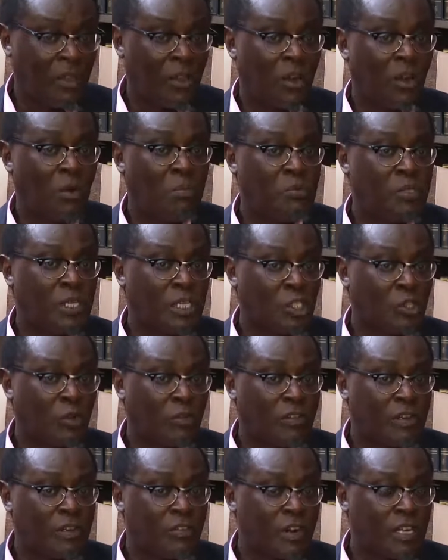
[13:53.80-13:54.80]
Object
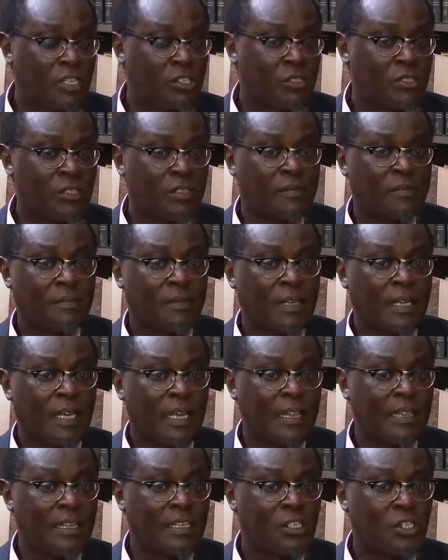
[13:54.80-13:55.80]
of aggression
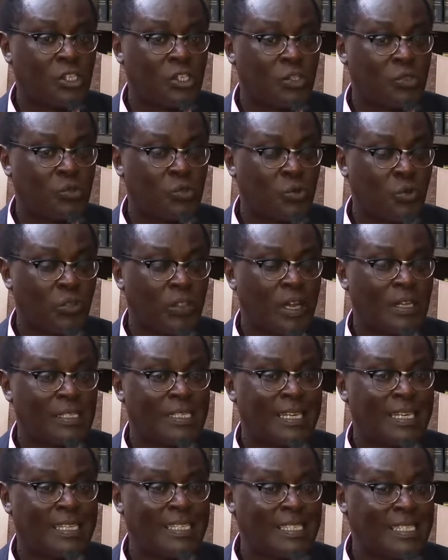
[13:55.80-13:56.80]
in the
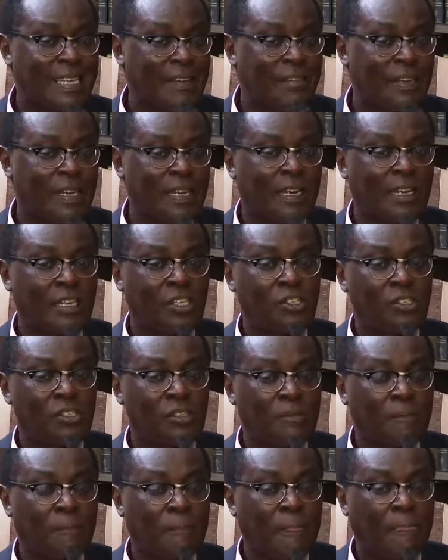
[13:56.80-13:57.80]
2007
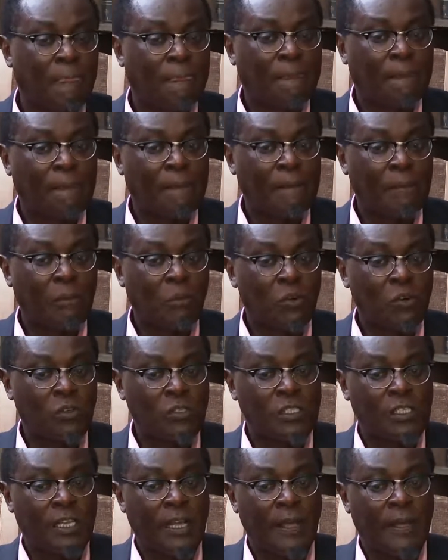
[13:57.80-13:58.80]
election
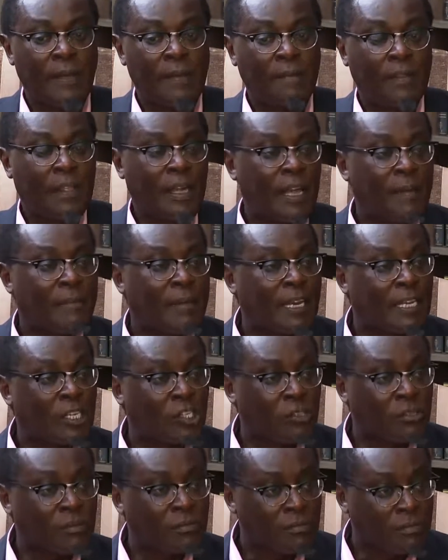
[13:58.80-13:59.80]
was the Gama
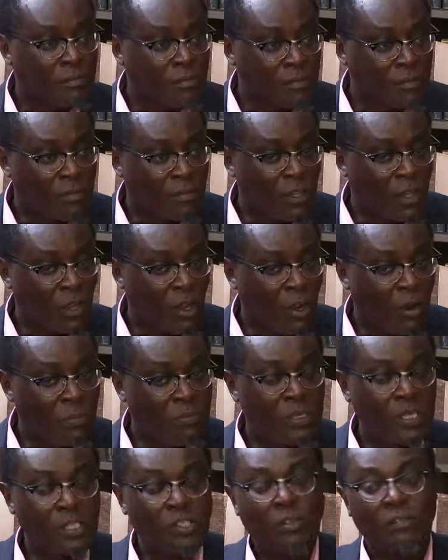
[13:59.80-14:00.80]
Nation.
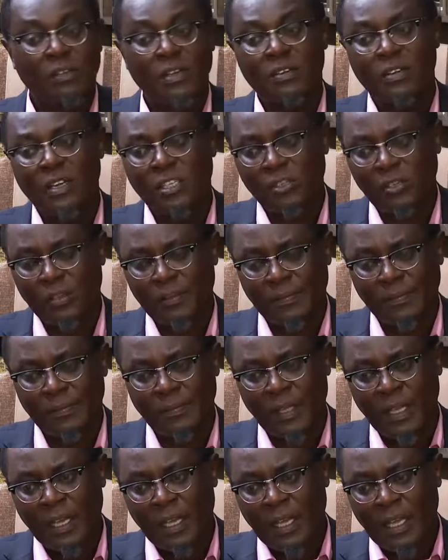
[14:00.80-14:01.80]
Object of aggression
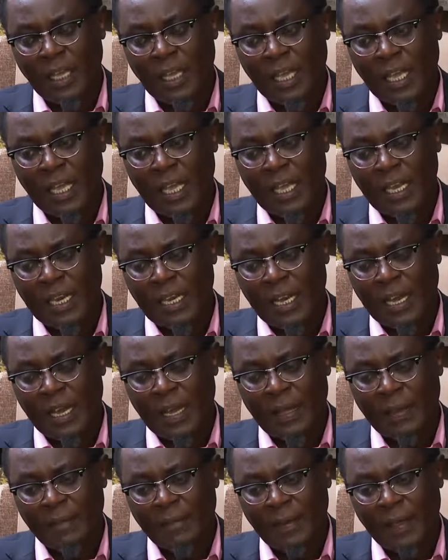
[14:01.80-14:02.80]
in
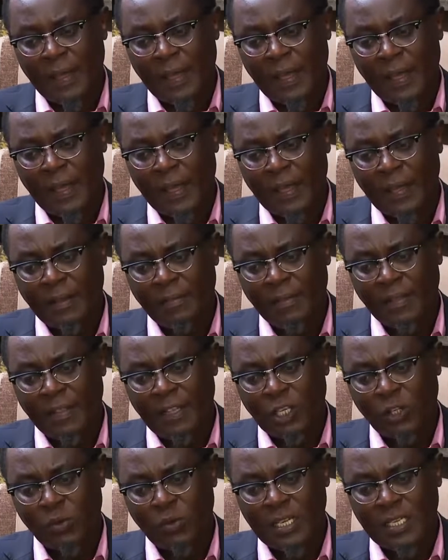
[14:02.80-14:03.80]

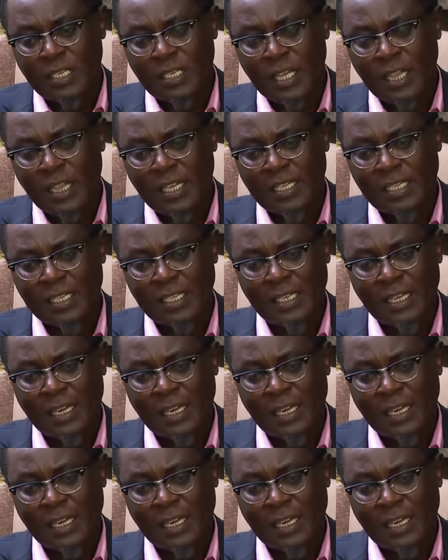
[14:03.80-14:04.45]
the 2013